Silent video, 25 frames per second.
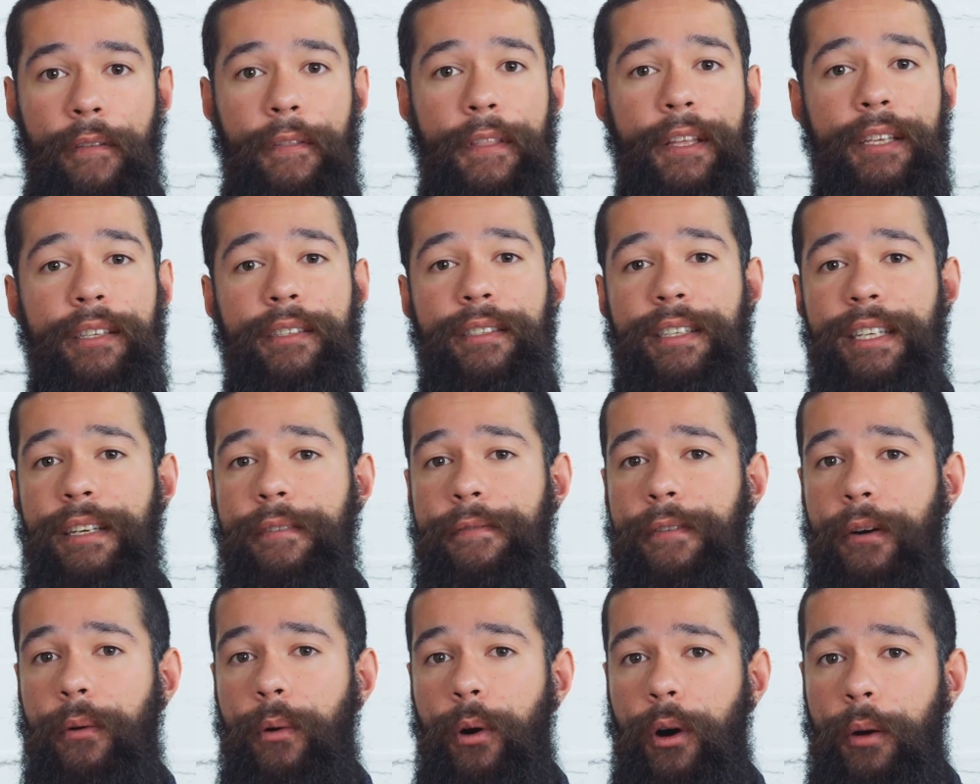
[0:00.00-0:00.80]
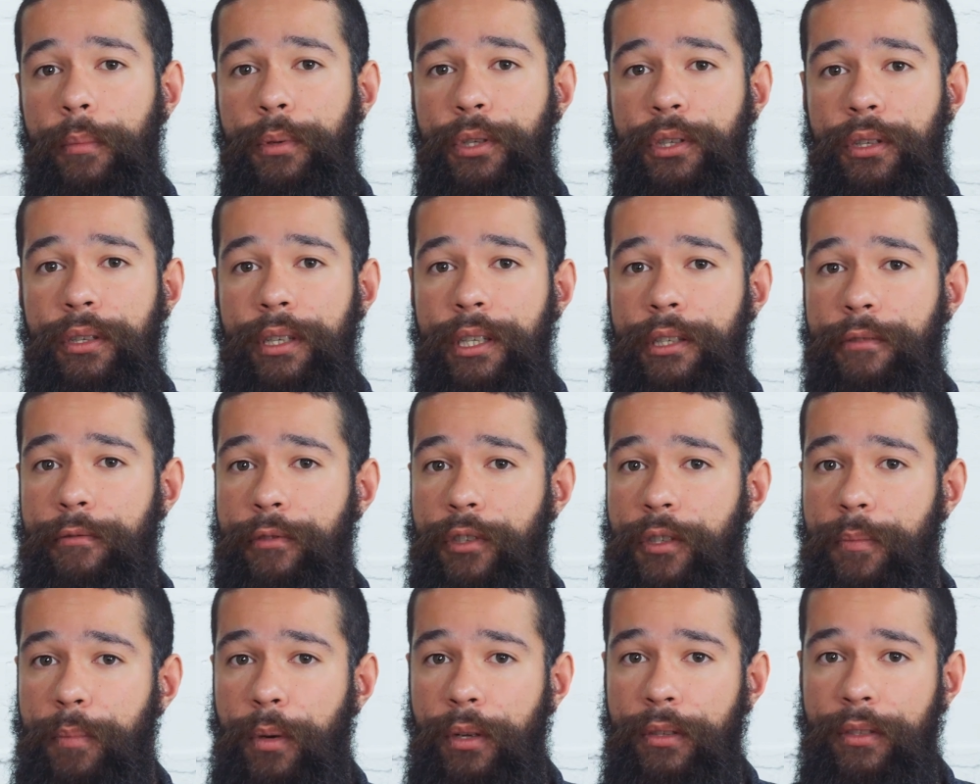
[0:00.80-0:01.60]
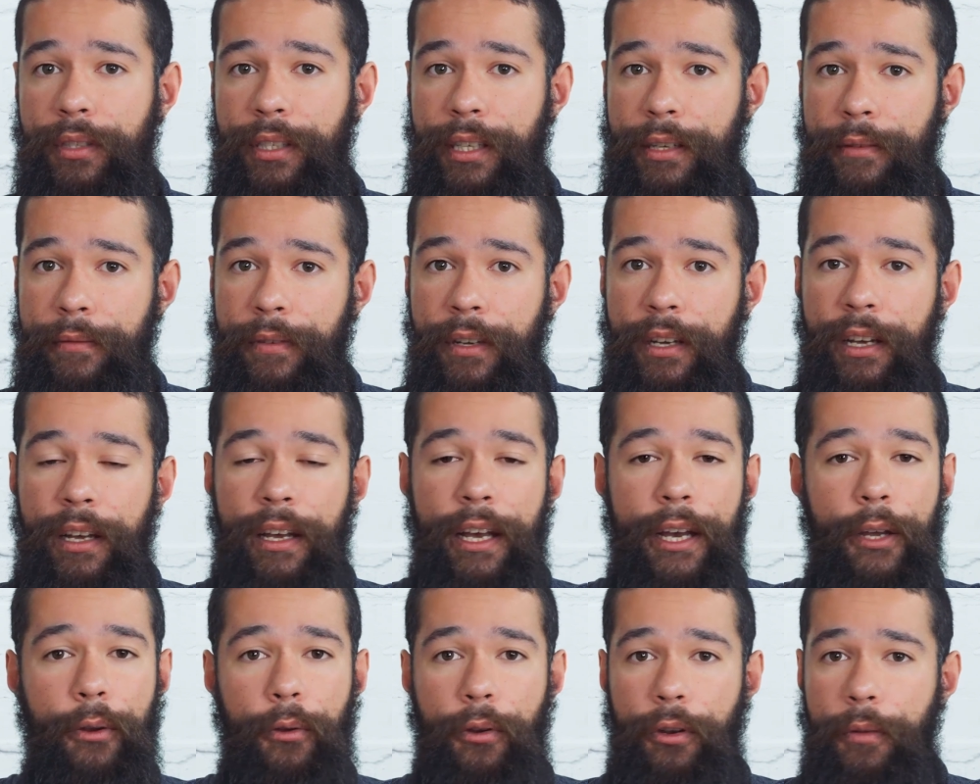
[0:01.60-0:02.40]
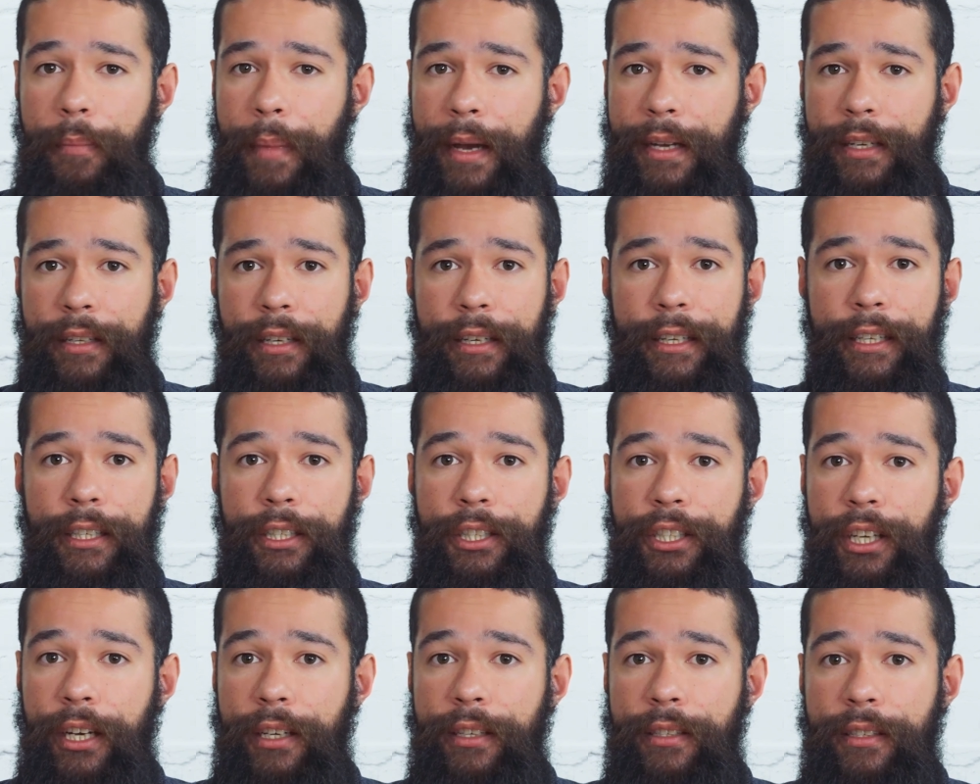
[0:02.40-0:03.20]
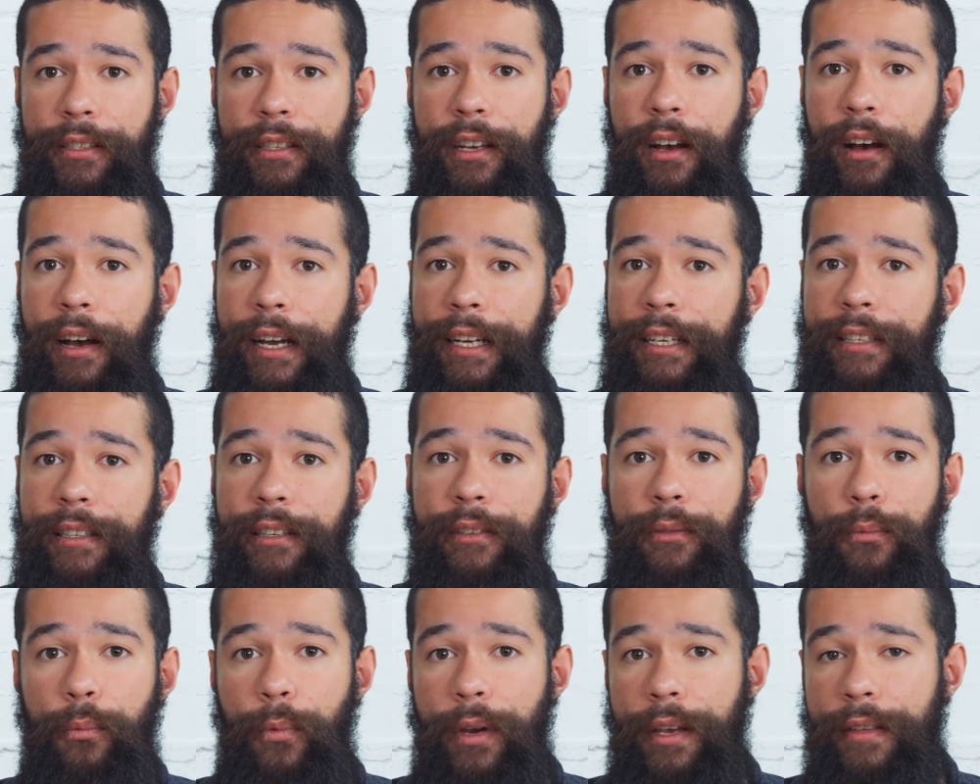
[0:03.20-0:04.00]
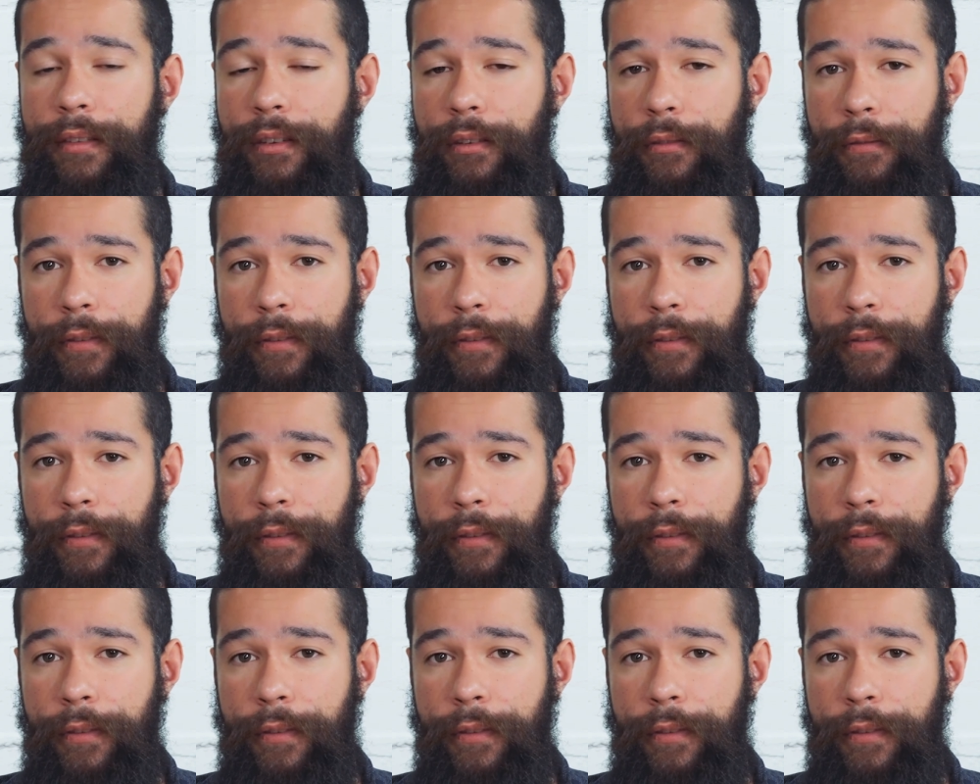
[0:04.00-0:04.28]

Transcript: This default option is responsive. It automatically adjusts height and width to